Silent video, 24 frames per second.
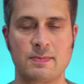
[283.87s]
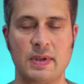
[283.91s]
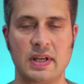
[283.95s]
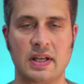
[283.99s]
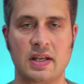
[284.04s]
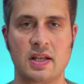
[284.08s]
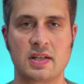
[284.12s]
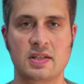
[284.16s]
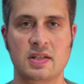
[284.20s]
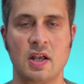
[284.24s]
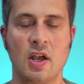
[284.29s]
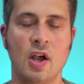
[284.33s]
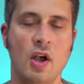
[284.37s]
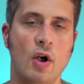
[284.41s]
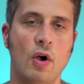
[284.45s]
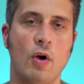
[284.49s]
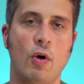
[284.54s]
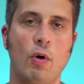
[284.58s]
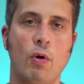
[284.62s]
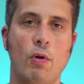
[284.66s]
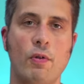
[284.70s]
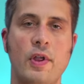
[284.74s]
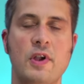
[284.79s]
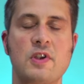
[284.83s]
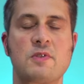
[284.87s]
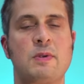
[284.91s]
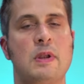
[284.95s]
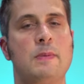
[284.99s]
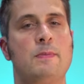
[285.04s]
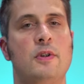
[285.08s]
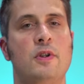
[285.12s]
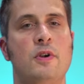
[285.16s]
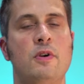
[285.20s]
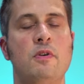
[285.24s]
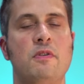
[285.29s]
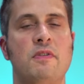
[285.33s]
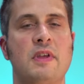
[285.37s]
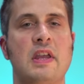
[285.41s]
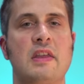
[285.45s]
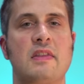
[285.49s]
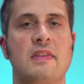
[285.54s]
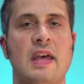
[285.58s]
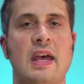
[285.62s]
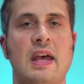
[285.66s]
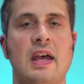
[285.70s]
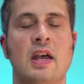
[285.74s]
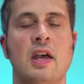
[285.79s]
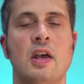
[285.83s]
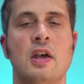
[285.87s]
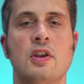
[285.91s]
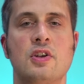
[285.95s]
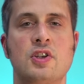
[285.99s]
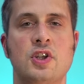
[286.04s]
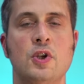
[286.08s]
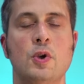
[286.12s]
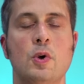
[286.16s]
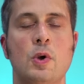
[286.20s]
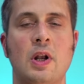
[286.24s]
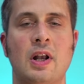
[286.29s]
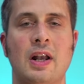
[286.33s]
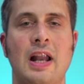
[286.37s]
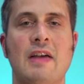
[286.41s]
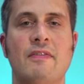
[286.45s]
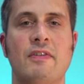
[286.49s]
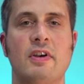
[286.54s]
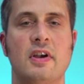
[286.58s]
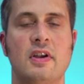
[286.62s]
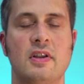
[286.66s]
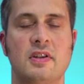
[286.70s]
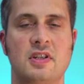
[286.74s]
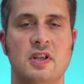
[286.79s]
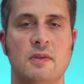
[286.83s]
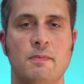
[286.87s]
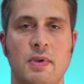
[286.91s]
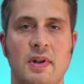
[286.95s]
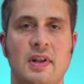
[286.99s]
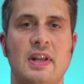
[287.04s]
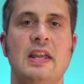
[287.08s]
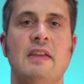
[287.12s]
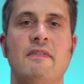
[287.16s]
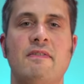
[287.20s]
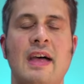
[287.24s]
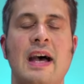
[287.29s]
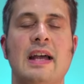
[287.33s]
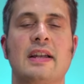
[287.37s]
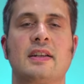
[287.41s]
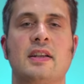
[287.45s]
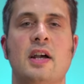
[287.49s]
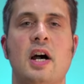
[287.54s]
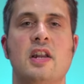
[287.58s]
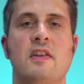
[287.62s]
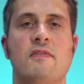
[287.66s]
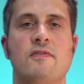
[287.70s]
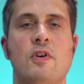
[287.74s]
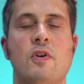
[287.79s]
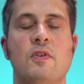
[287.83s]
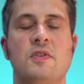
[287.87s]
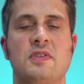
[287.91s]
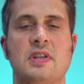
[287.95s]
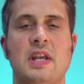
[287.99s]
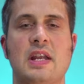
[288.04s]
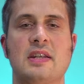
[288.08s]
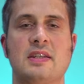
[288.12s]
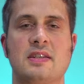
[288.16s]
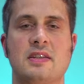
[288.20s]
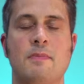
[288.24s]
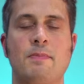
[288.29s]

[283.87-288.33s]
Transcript: because all those people who think they're too clever to believe that kind of nonsense,